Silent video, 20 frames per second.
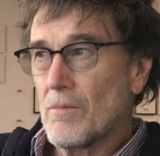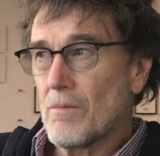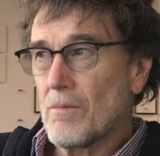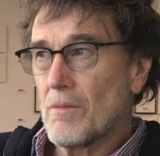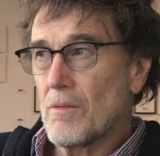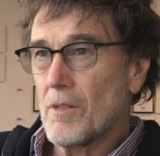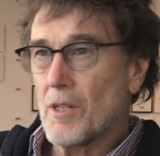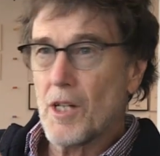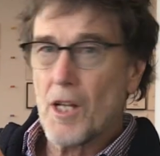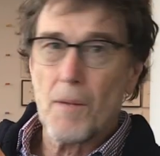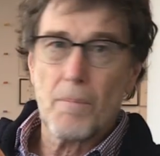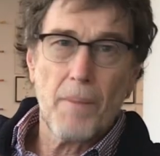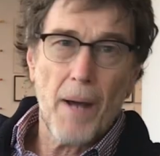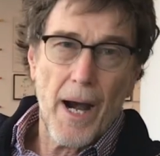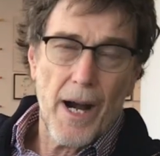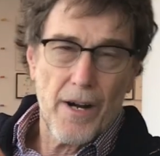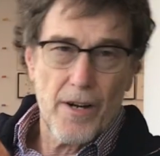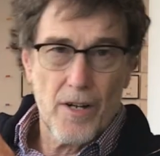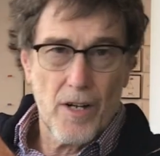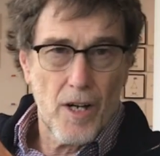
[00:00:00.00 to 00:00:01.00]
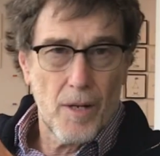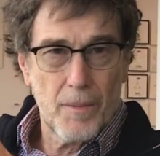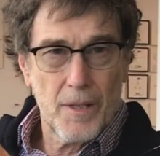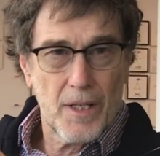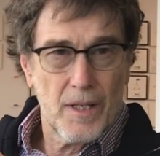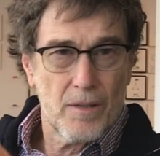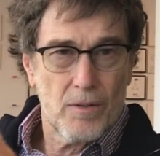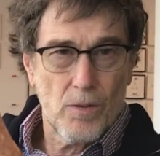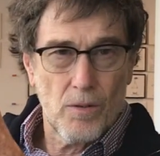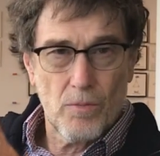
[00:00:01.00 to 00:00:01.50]

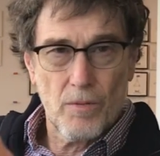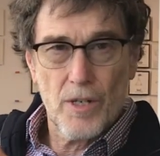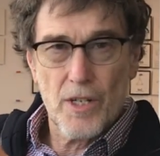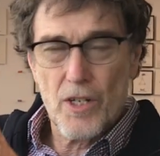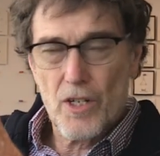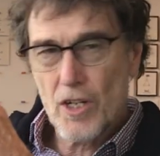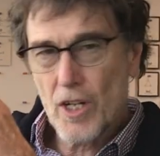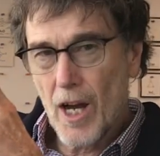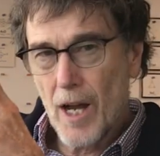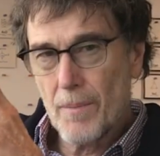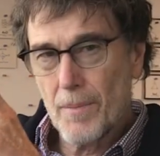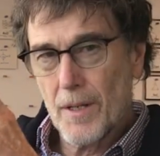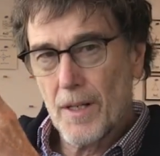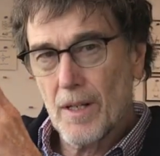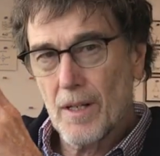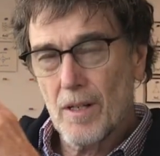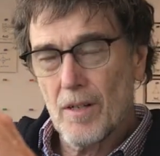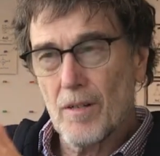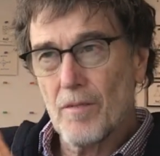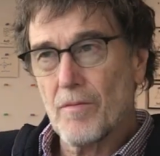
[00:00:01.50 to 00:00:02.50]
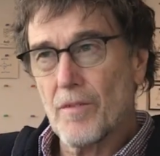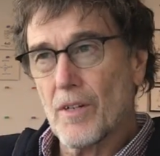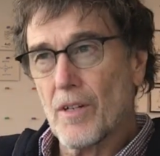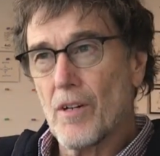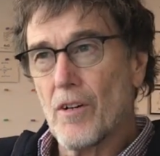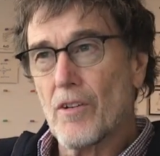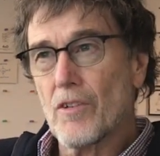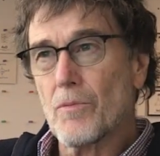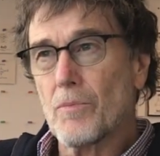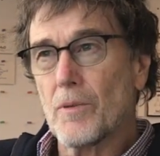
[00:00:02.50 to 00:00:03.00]
re-paradigming or reshaping of the
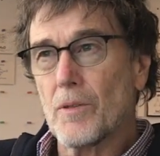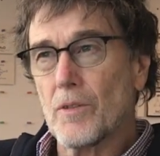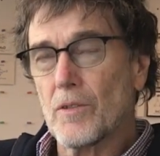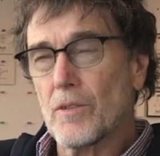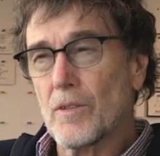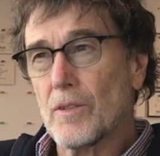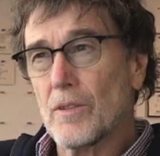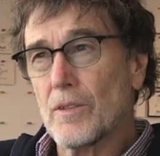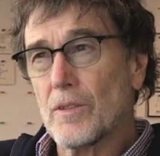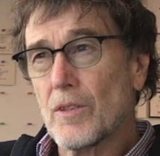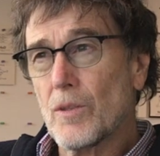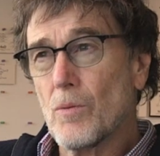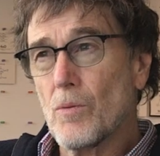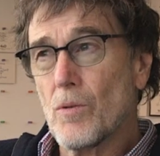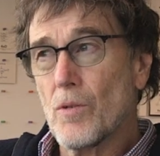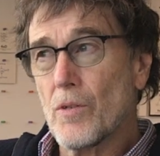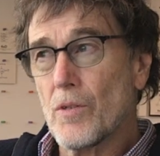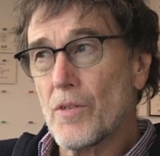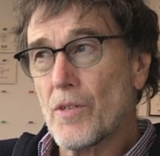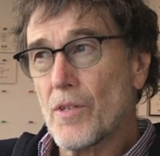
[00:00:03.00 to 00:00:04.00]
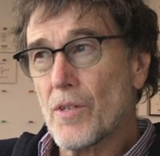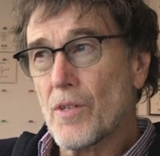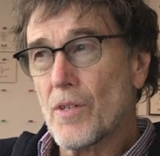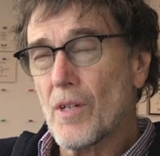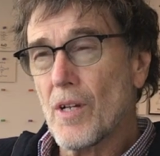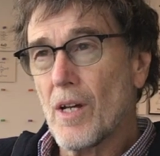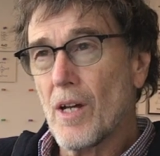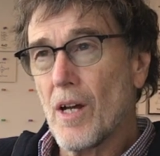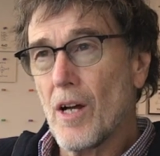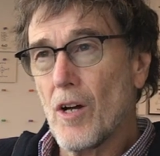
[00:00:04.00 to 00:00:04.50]
gospel towards
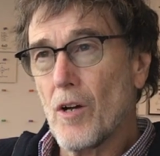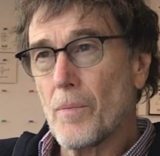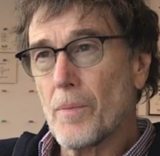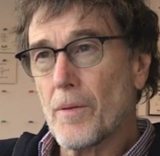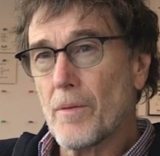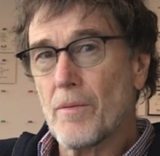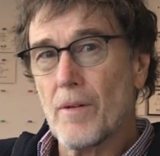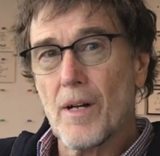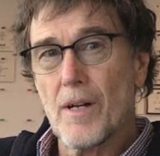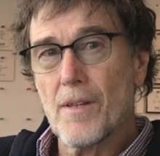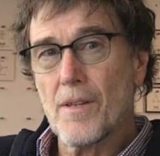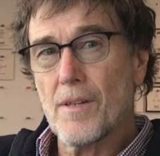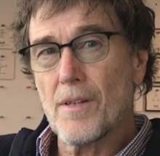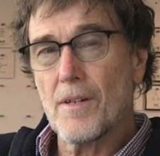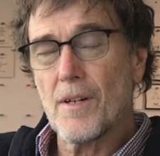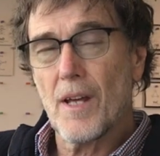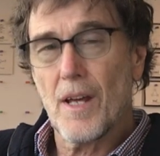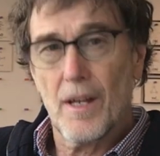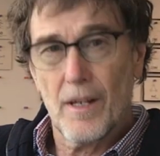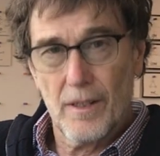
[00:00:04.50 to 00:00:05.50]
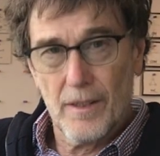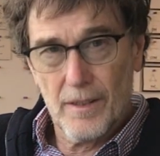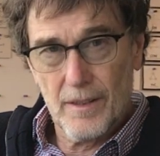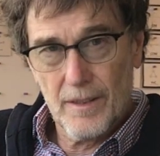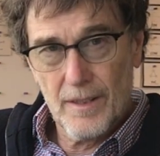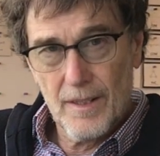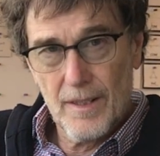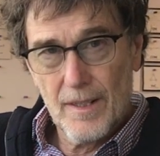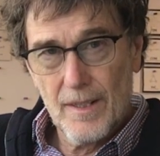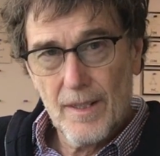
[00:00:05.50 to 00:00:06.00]
hope rather than hell.
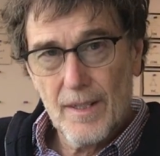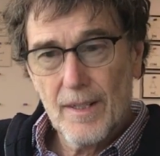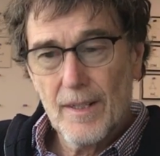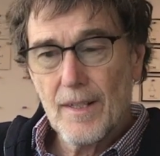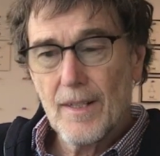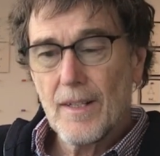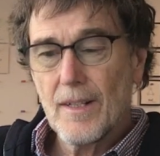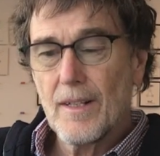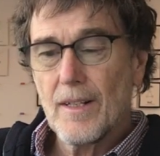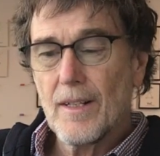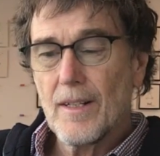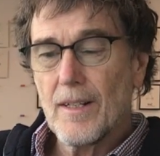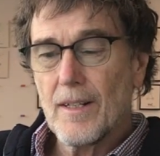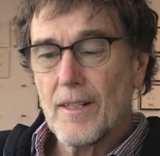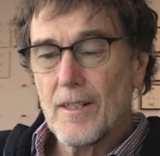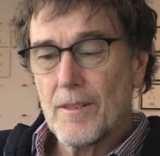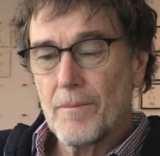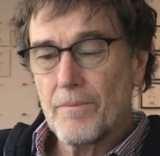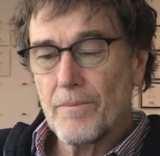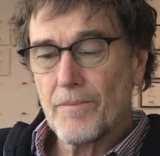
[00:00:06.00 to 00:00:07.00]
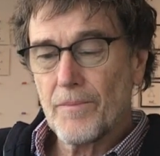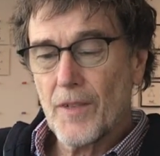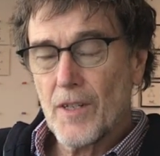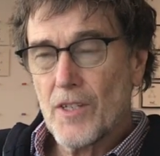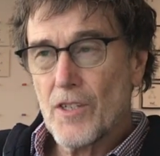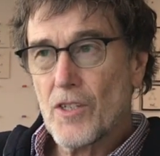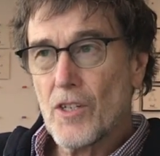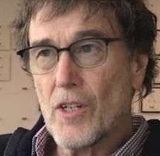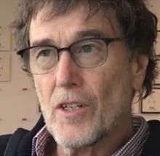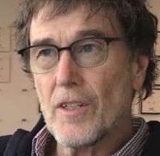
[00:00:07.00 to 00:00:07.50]

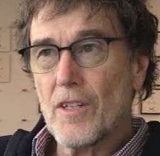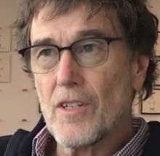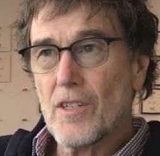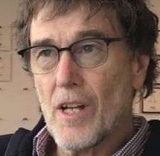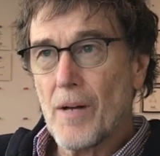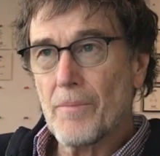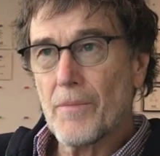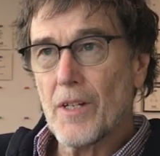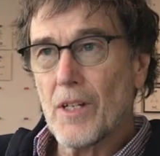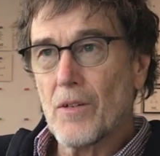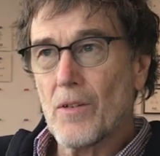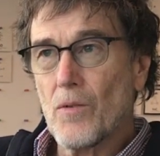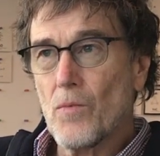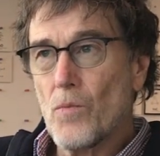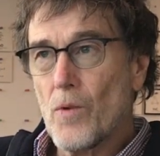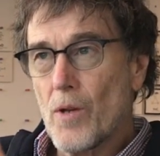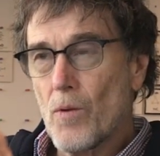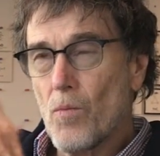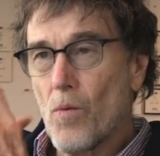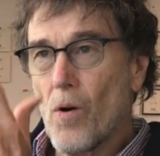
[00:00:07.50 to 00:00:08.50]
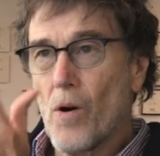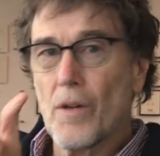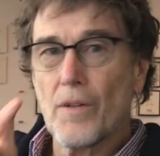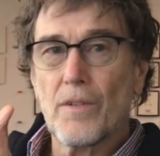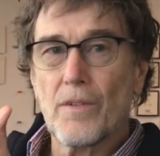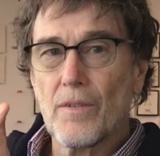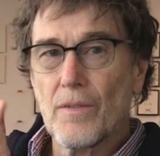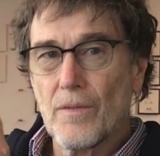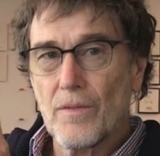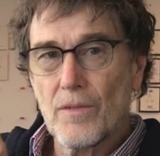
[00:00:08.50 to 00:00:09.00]
It's certainly something that we
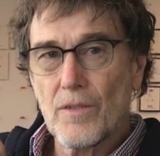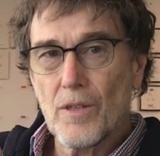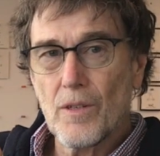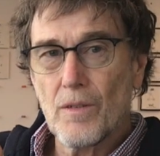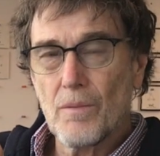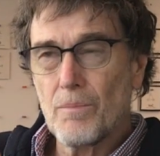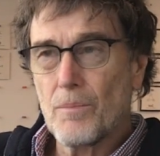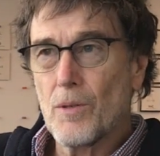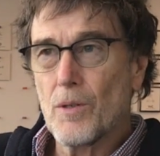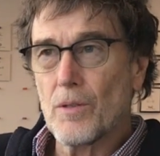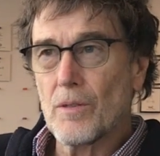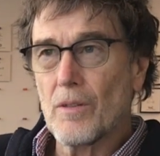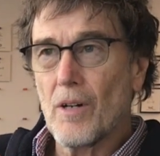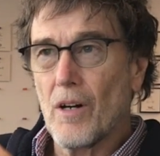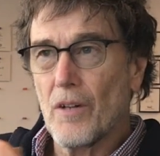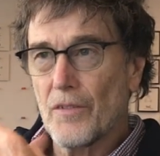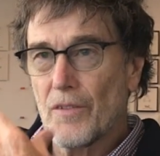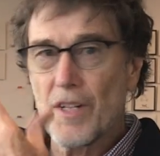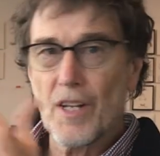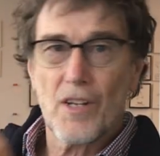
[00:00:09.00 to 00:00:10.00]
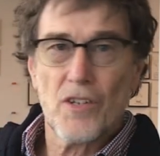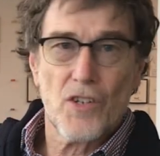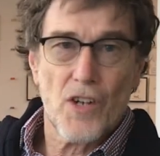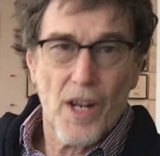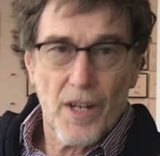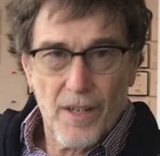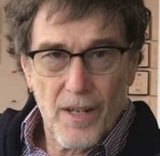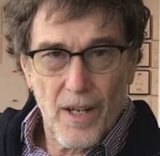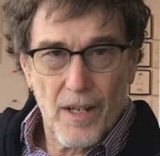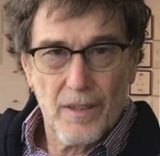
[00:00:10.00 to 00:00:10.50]
want to put on the
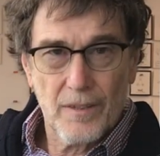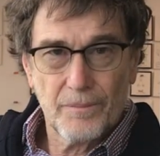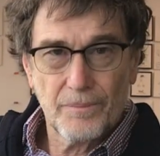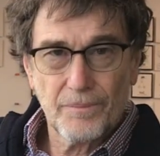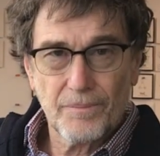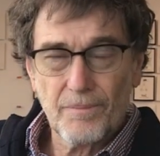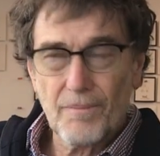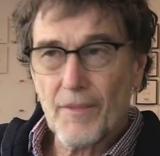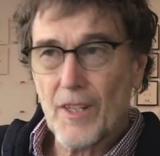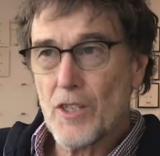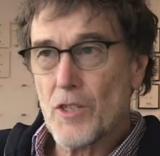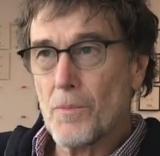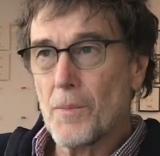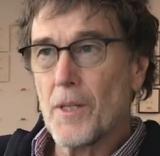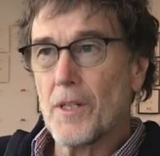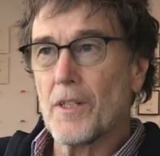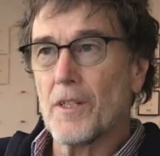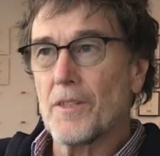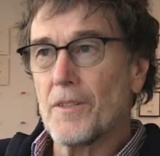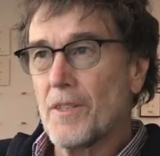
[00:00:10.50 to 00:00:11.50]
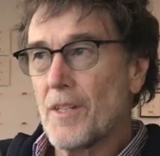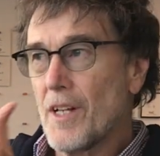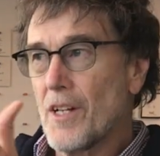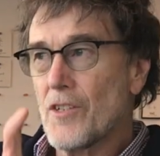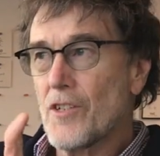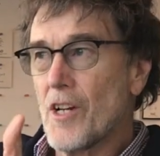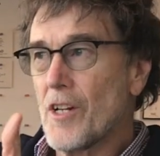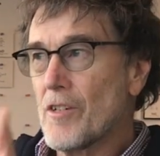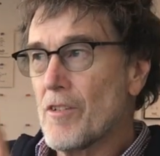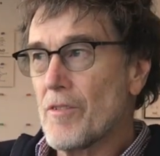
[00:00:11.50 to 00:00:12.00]
agenda. It's been on the
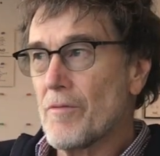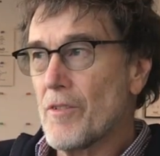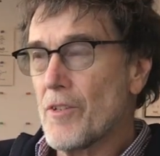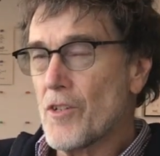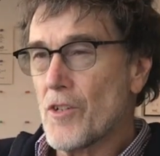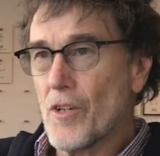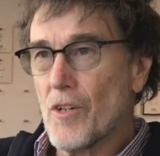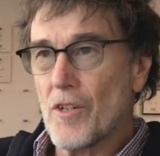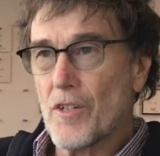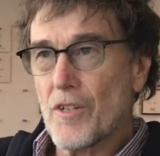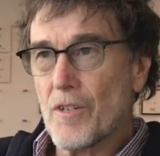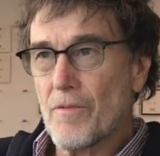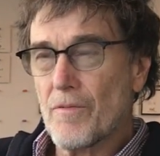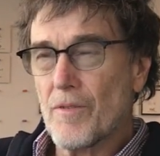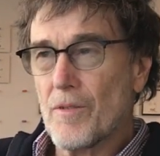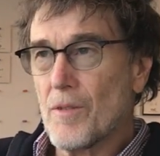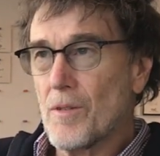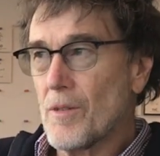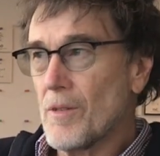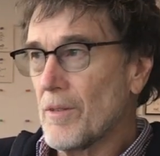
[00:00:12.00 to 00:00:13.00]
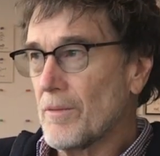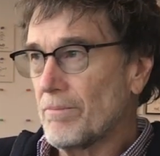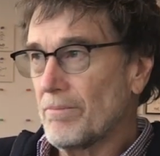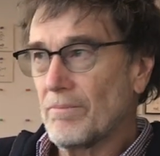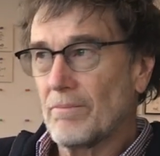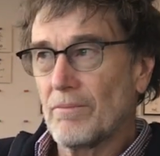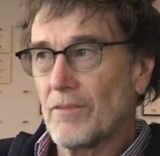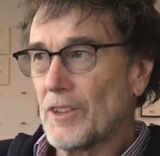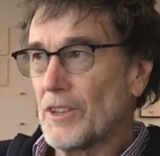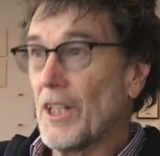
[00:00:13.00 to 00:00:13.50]
agenda of the church for
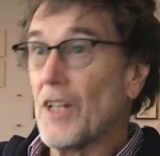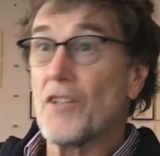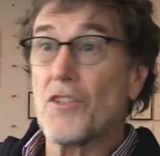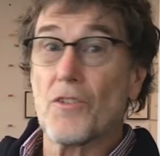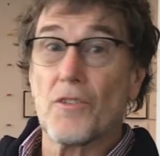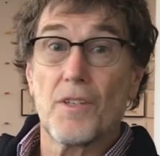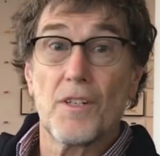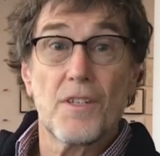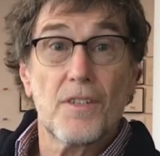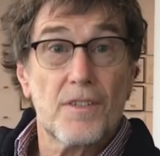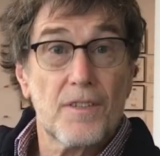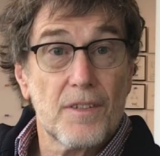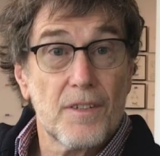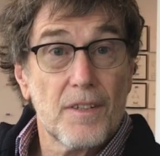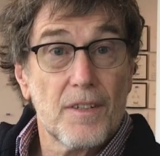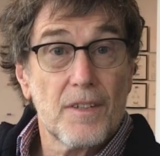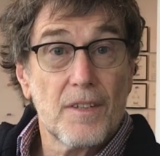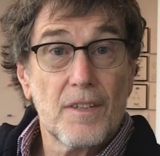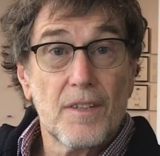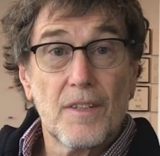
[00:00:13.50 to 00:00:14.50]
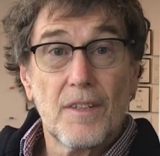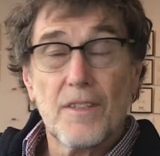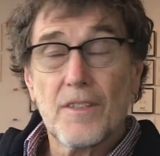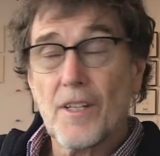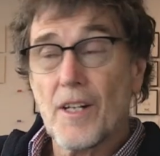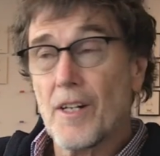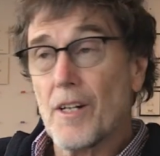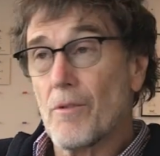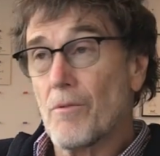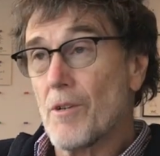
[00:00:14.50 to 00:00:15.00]
centuries.
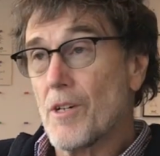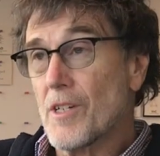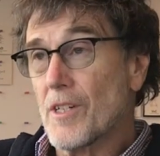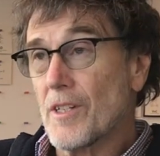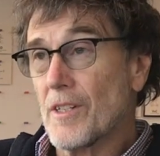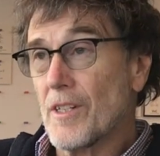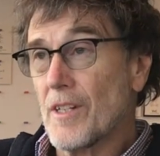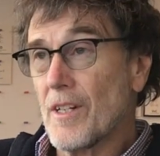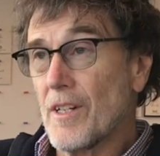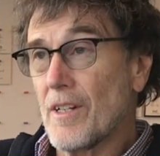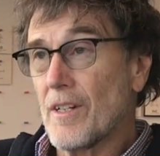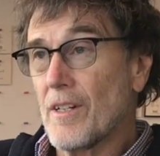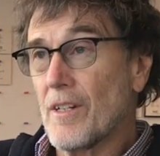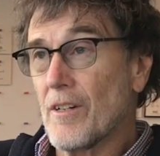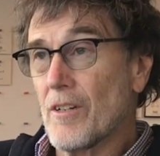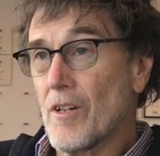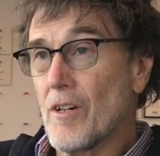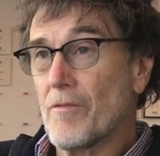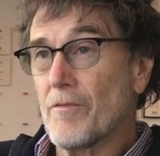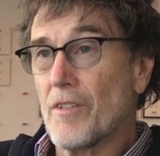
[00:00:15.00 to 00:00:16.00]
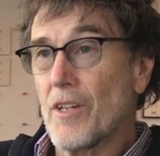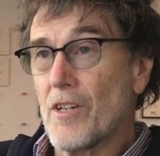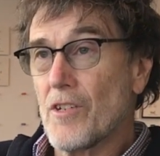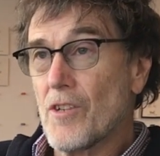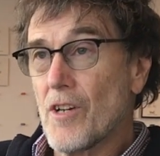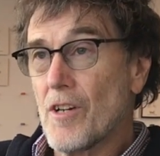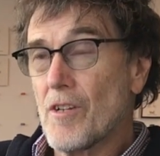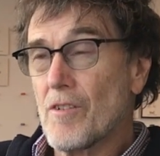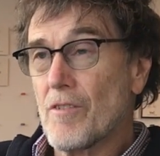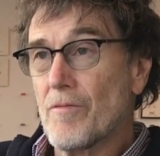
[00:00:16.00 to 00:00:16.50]
It's only recently got off the
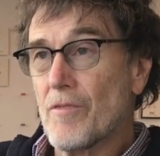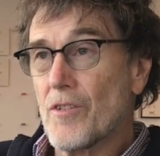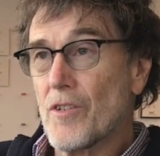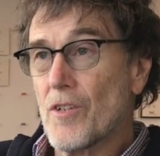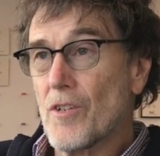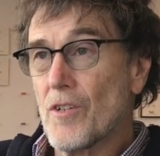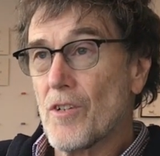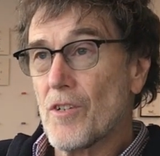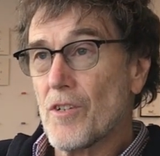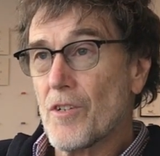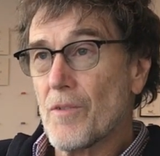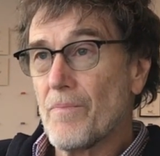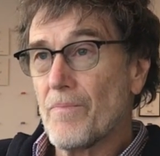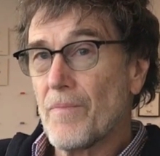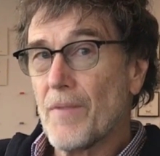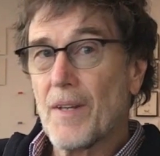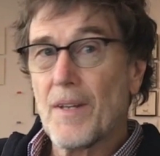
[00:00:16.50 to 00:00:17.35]
agenda of the church.